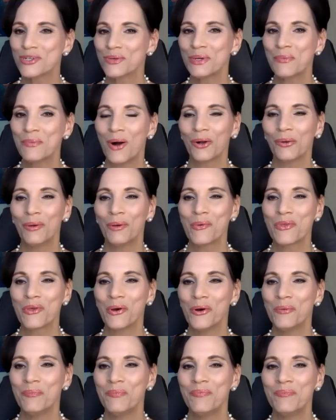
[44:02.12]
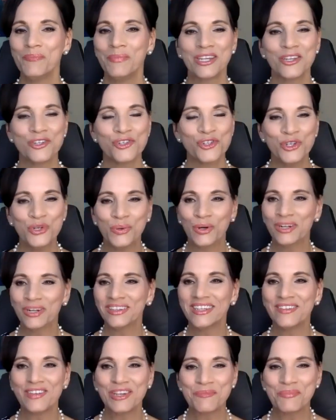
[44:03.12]
away with hope because you are living
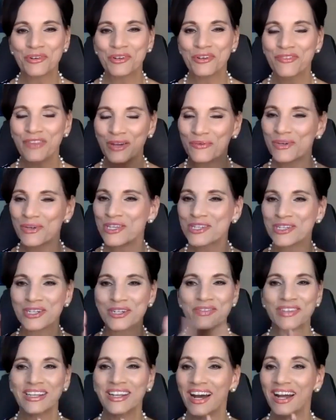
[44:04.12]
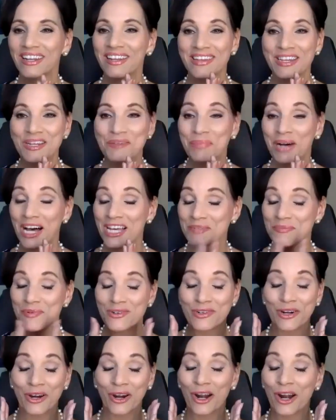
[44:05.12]
proof that we serve the God of the impossible.
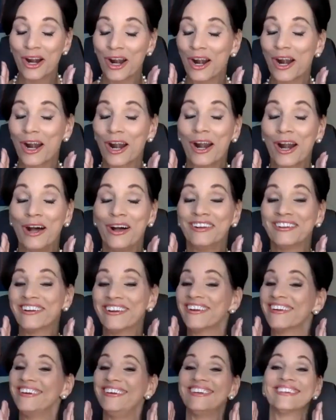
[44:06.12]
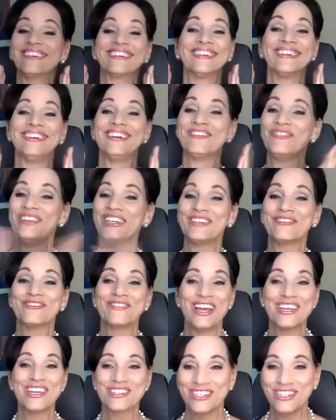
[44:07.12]
Girl, girl, girl, we can
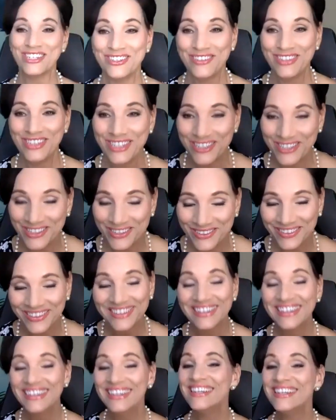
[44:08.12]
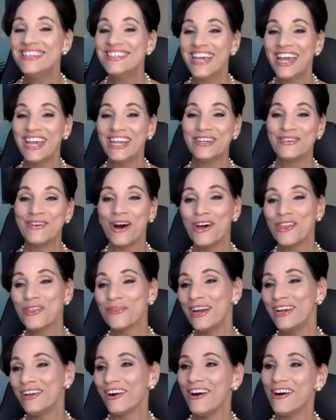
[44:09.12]
rescue you and take you all the
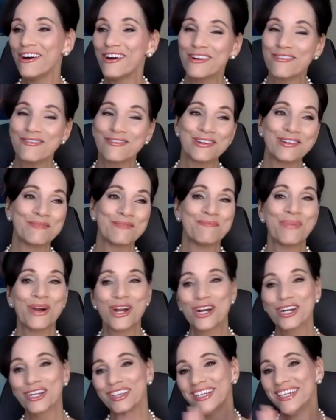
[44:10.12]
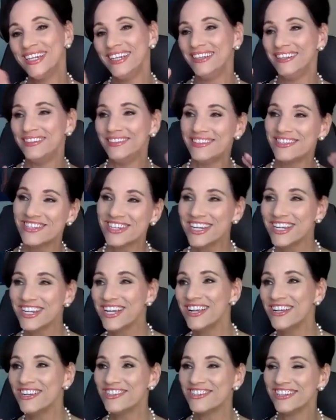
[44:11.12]
way to Harvard and Berkeley and
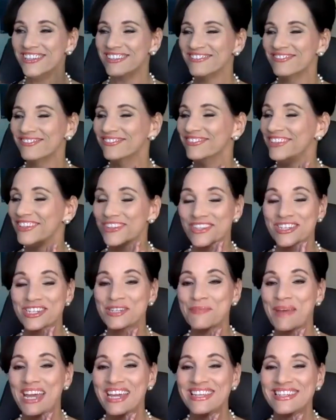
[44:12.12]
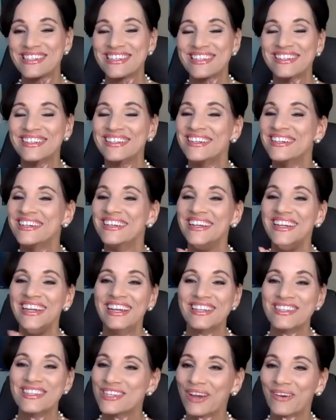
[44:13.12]
Judge, and you're just amazing.
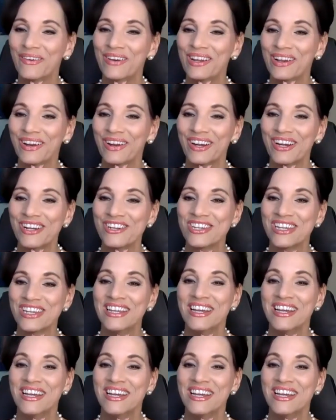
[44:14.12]
It's so encouraging.